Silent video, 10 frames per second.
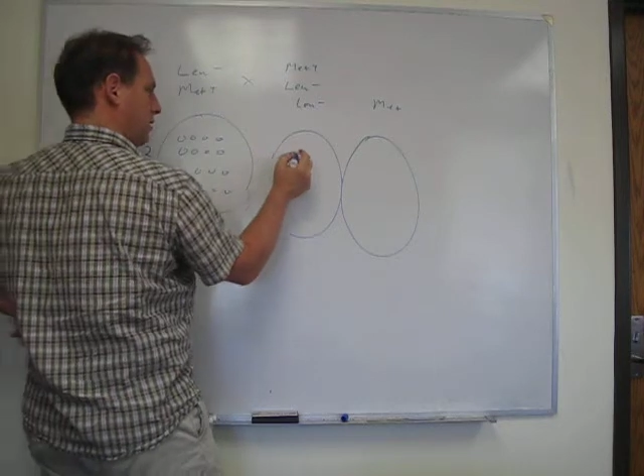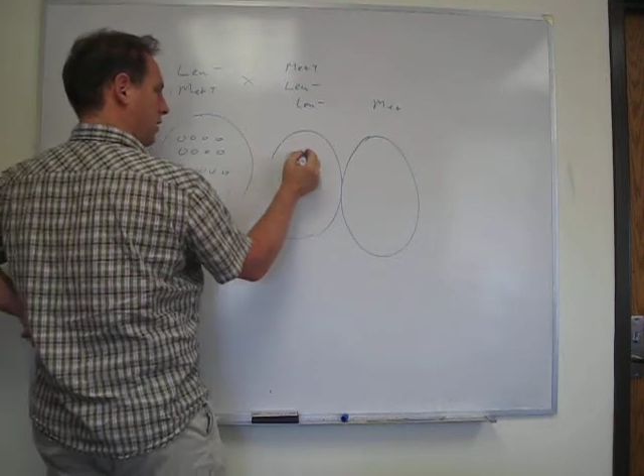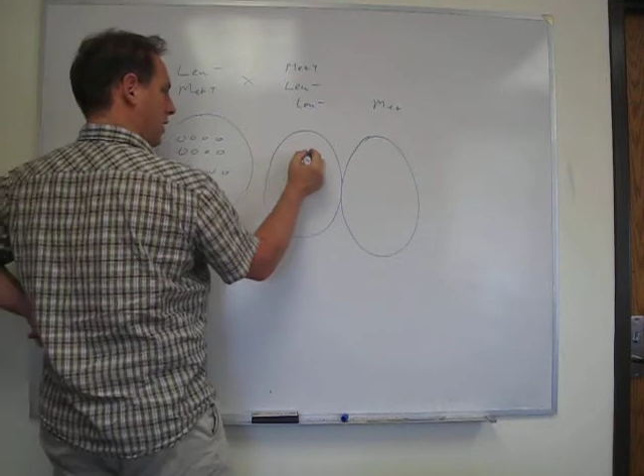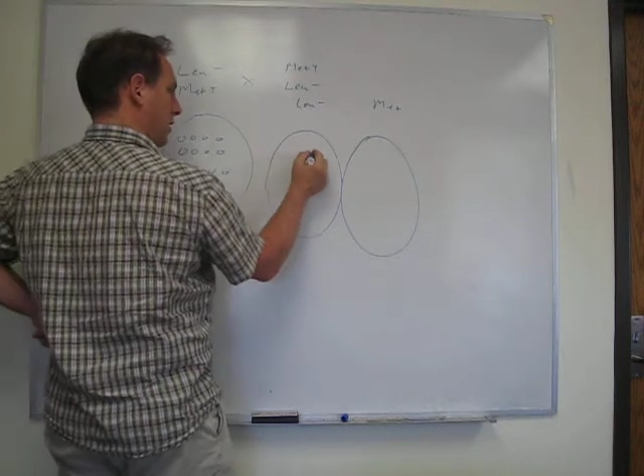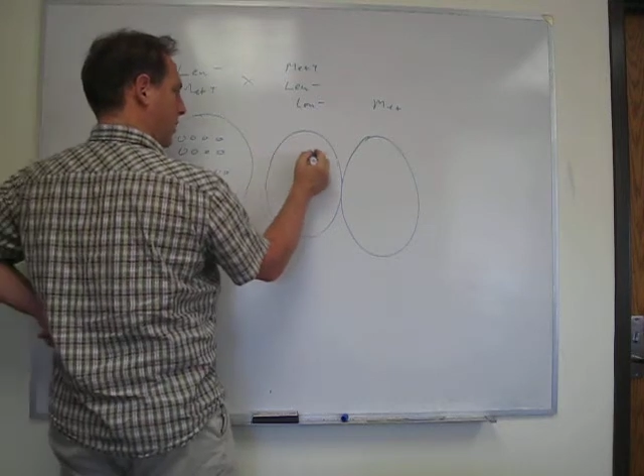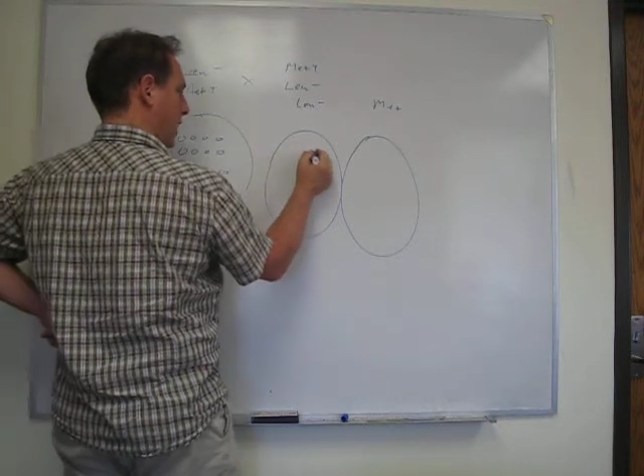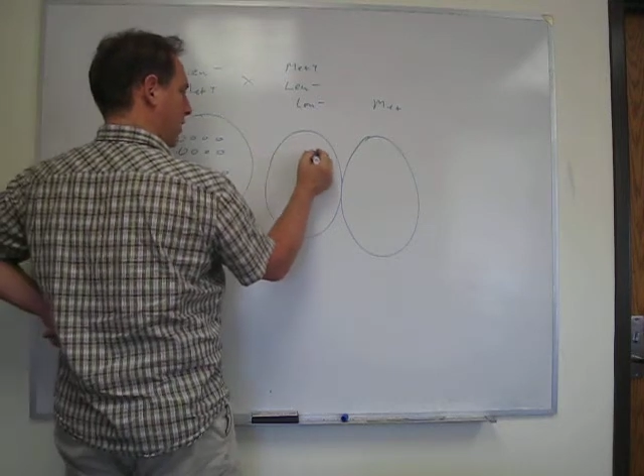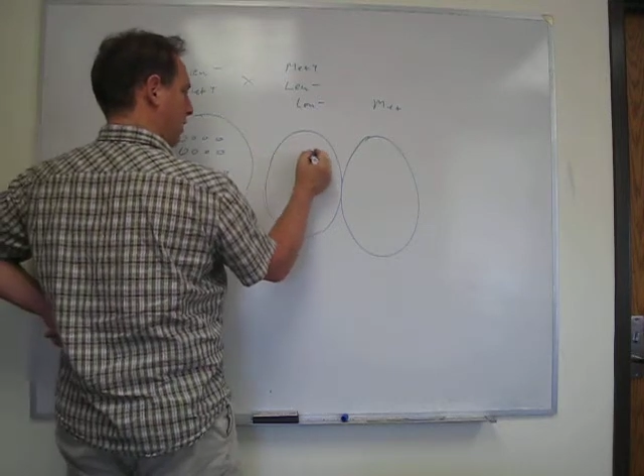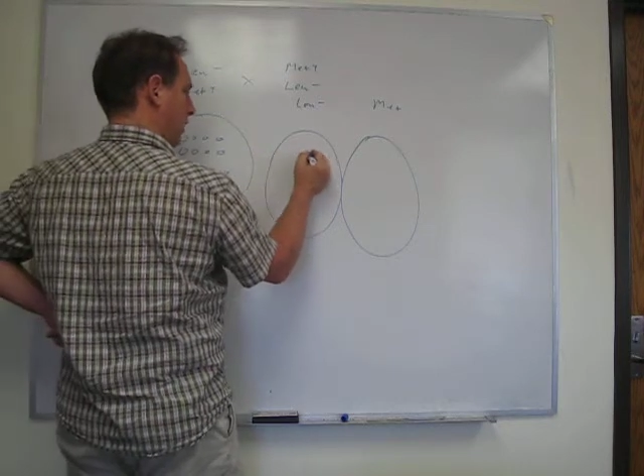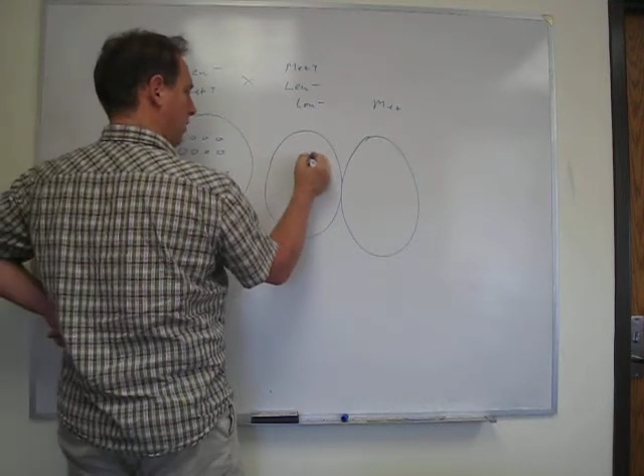you get a
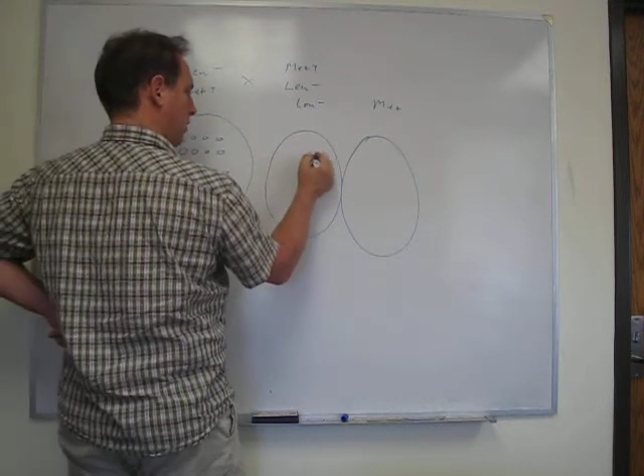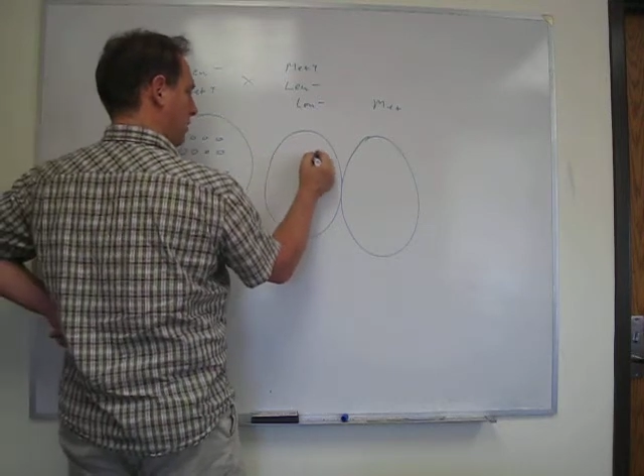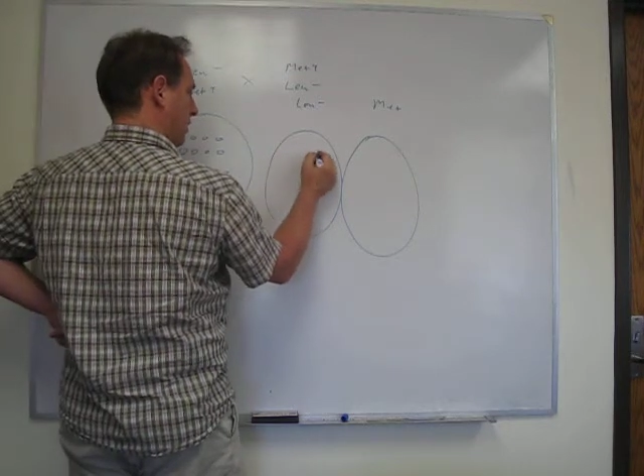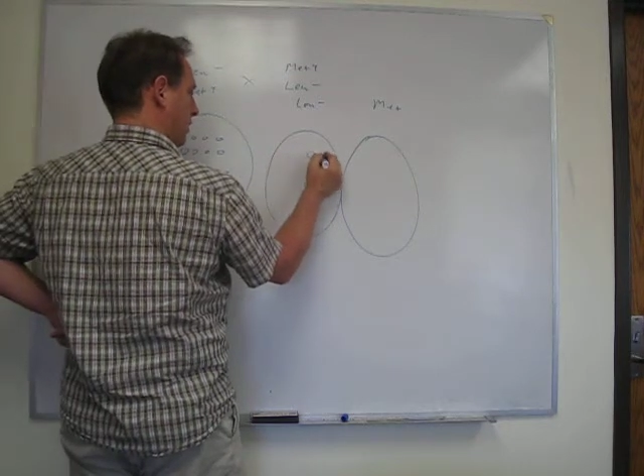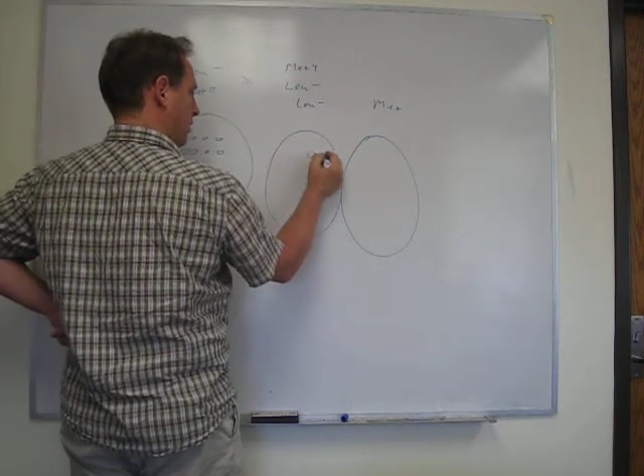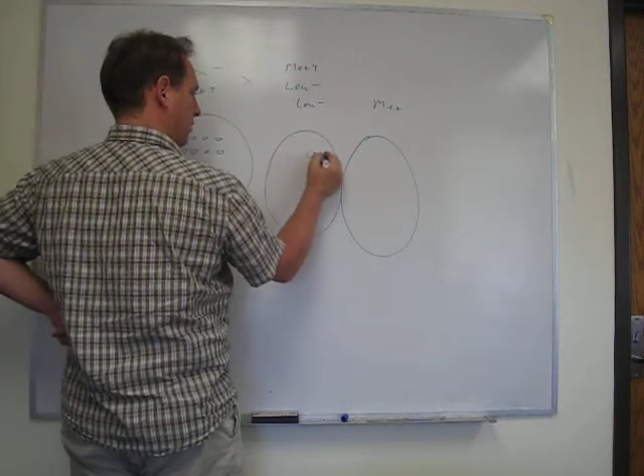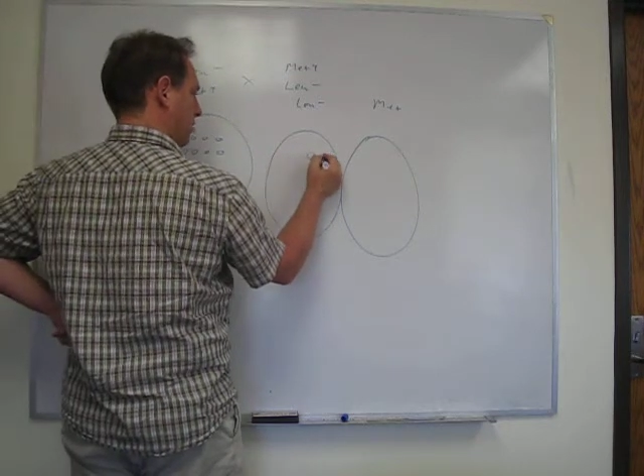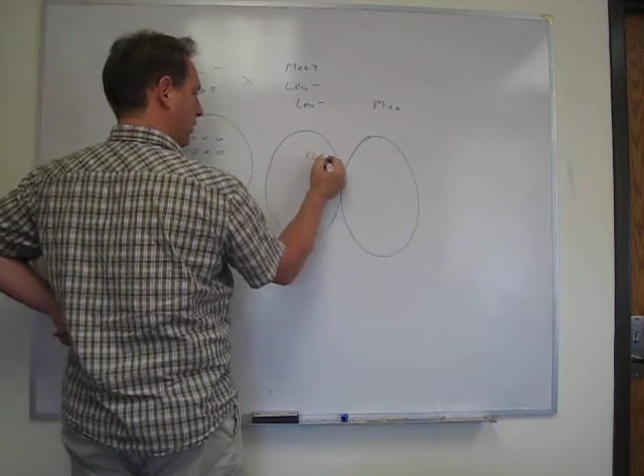pattern that looks like this.